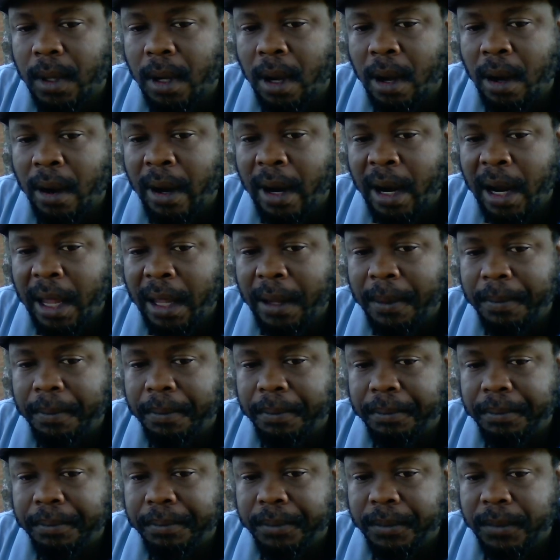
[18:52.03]
All right,
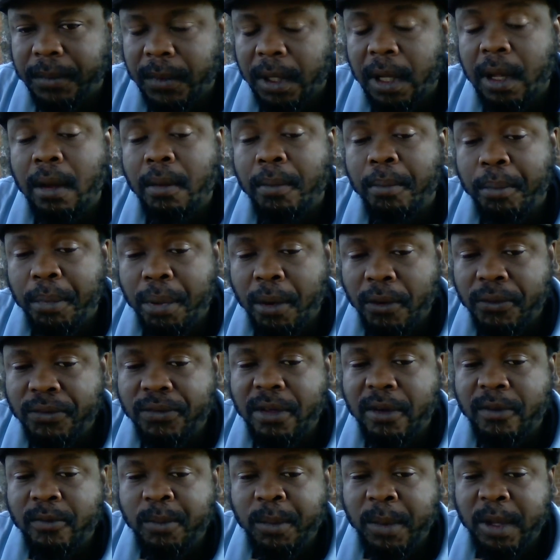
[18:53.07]
both
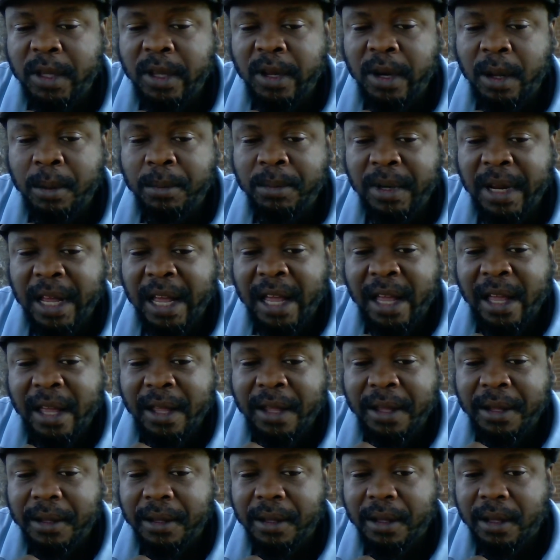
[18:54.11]
of them ended up
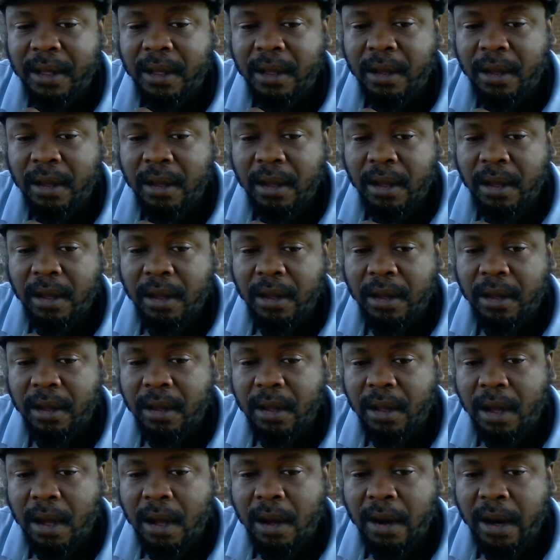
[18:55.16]
dying.
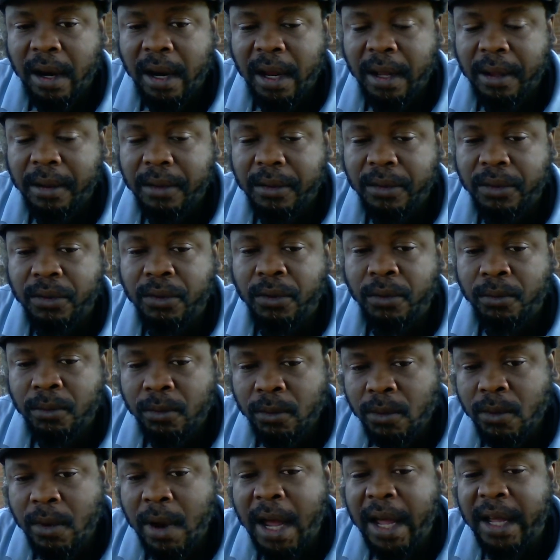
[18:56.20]
All right, the
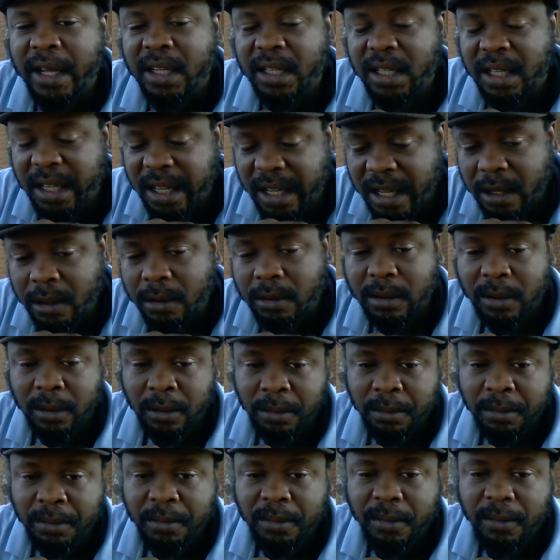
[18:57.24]
Ruach killed
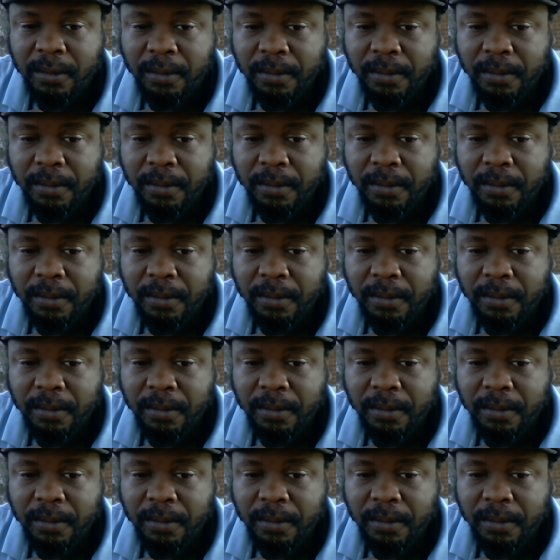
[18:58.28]
them